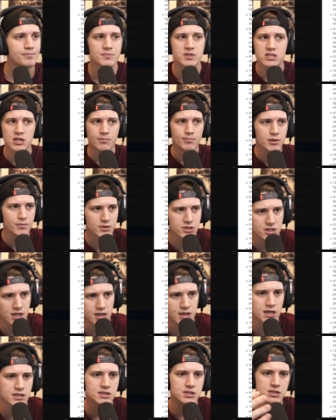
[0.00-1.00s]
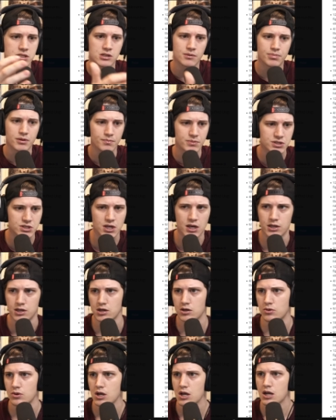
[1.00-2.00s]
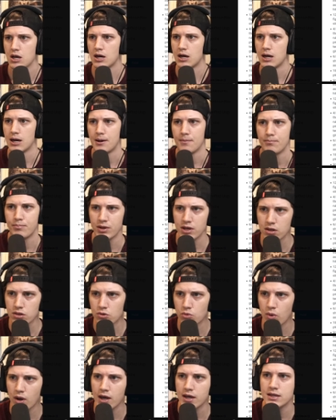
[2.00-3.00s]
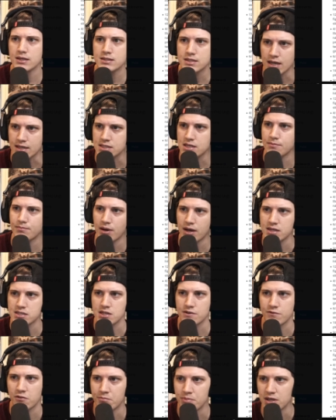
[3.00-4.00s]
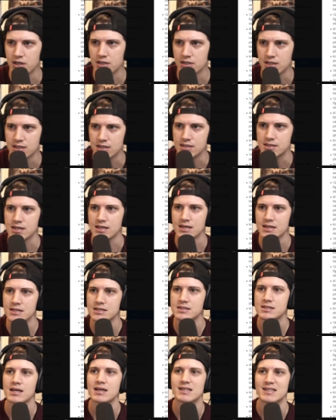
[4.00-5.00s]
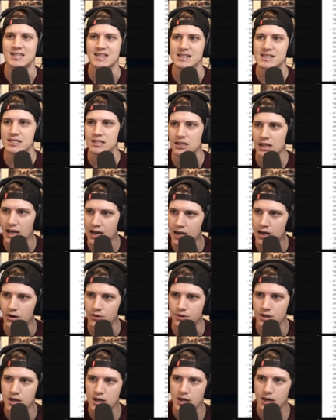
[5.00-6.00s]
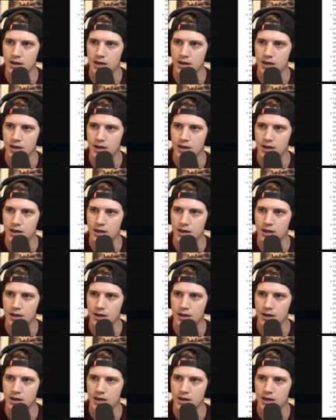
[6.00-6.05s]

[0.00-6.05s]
Some people say yes, some people say no. But either way, testing positive for PEDs is disallowed.